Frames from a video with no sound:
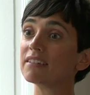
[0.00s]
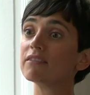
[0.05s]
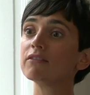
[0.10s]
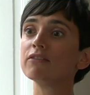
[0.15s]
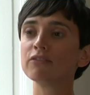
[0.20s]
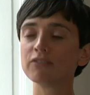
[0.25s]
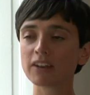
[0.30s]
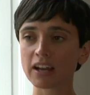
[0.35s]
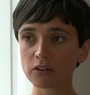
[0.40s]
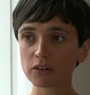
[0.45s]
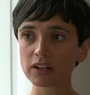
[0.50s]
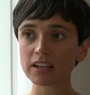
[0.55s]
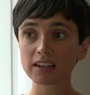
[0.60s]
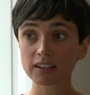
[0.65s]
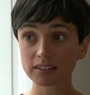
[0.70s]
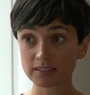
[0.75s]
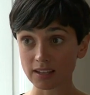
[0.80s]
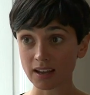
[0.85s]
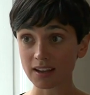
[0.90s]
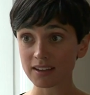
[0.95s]
very
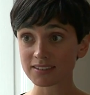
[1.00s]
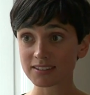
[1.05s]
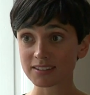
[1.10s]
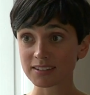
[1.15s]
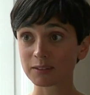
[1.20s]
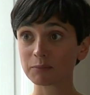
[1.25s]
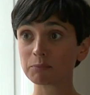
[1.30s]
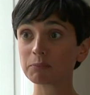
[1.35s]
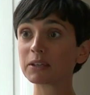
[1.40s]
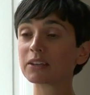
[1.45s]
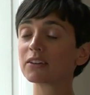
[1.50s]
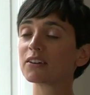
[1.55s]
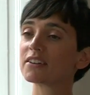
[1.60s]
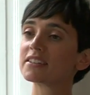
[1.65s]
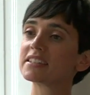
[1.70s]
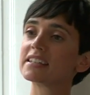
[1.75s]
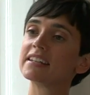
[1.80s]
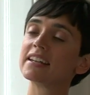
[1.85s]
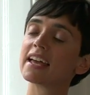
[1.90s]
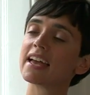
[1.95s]
exciting
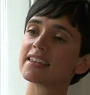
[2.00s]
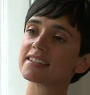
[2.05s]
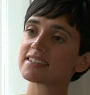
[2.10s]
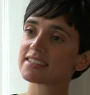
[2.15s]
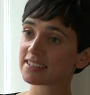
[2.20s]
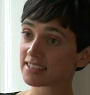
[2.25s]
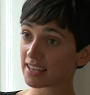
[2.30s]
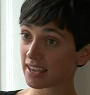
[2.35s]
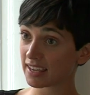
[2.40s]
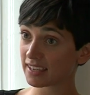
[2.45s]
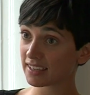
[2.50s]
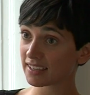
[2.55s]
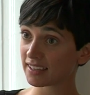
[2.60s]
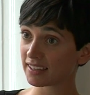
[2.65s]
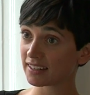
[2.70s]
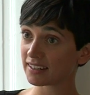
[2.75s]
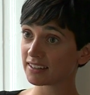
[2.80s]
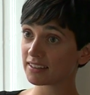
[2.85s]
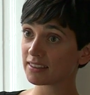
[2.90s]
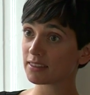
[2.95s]
because it has
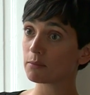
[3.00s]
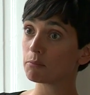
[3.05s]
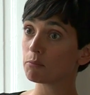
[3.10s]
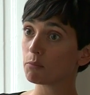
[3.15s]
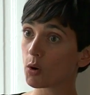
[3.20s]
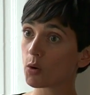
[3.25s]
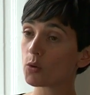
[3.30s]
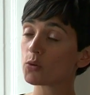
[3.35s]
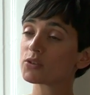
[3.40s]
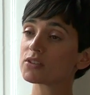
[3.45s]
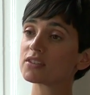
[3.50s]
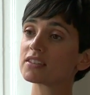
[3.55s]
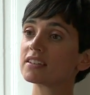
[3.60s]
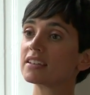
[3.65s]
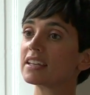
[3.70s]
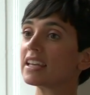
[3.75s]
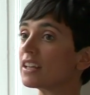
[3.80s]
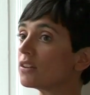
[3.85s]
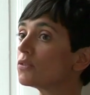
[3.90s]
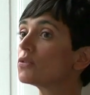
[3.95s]
taken the most
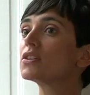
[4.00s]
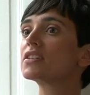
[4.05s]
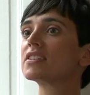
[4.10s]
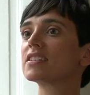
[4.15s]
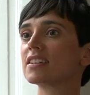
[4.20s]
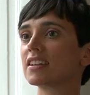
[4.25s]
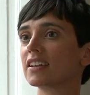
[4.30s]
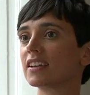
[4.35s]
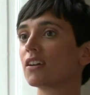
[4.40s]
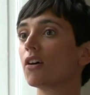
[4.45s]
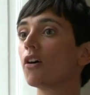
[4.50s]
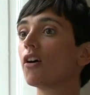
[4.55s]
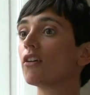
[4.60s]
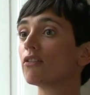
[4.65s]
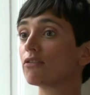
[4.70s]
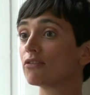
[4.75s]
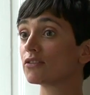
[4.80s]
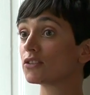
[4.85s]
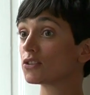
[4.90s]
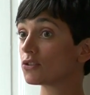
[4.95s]
interesting
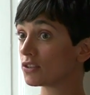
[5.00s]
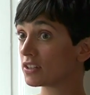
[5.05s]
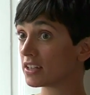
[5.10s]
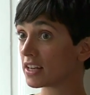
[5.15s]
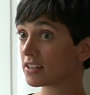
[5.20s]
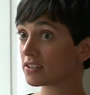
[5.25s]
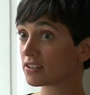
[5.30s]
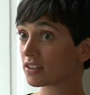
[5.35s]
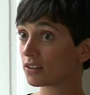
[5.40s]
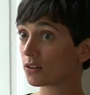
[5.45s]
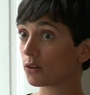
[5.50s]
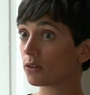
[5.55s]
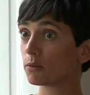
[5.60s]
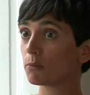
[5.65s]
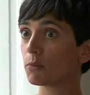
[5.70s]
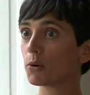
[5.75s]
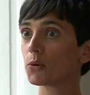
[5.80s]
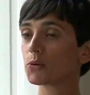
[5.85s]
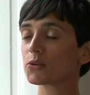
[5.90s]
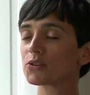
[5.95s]
of tradition or the
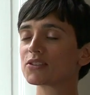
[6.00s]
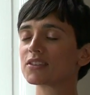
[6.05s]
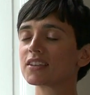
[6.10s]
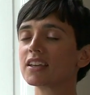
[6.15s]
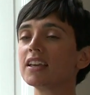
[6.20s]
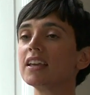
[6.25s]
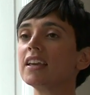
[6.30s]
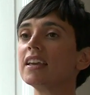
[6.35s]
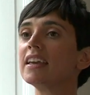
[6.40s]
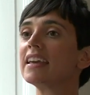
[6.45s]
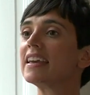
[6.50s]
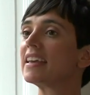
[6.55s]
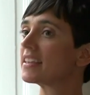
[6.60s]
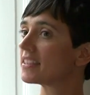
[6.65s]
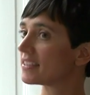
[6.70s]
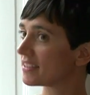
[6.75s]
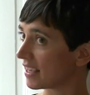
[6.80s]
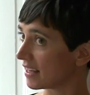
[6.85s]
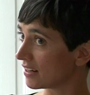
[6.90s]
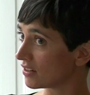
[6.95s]
most
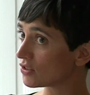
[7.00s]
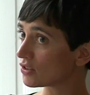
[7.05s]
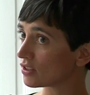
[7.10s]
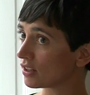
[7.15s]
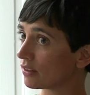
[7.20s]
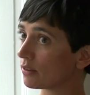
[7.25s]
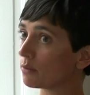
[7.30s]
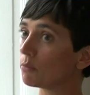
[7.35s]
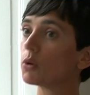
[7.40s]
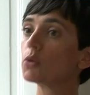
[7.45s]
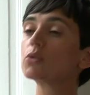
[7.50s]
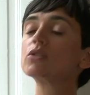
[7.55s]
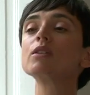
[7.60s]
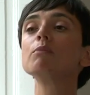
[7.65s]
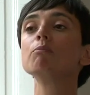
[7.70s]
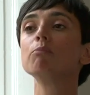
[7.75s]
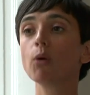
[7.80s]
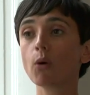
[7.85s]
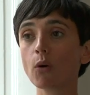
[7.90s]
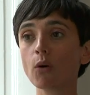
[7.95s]
essential, the most
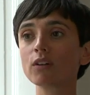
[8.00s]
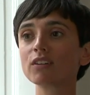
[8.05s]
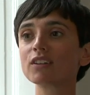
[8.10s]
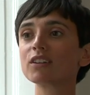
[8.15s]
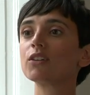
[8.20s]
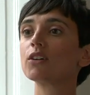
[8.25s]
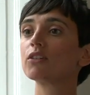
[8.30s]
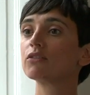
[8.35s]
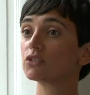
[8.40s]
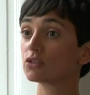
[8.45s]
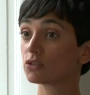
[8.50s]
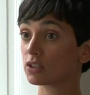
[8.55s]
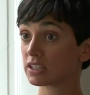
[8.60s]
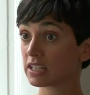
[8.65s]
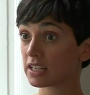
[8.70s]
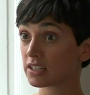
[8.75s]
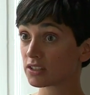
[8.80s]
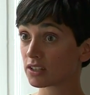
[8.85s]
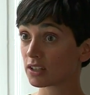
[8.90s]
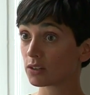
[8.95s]
important of
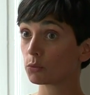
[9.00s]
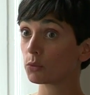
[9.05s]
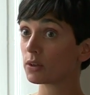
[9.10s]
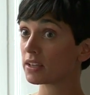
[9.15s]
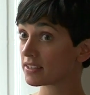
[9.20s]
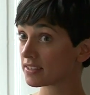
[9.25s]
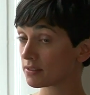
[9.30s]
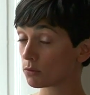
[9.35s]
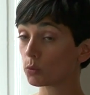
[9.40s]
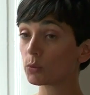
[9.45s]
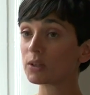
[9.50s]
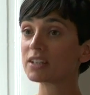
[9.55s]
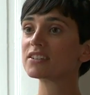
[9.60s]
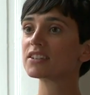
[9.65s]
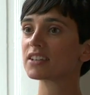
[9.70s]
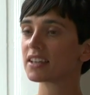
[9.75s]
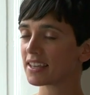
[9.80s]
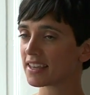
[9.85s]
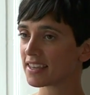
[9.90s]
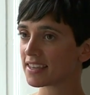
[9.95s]
tradition, which,
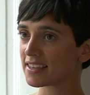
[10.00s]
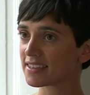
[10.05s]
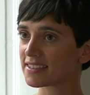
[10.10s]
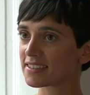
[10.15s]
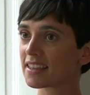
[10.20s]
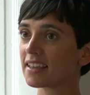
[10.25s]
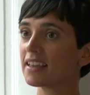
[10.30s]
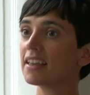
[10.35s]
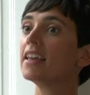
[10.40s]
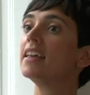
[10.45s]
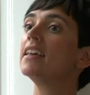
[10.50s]
which is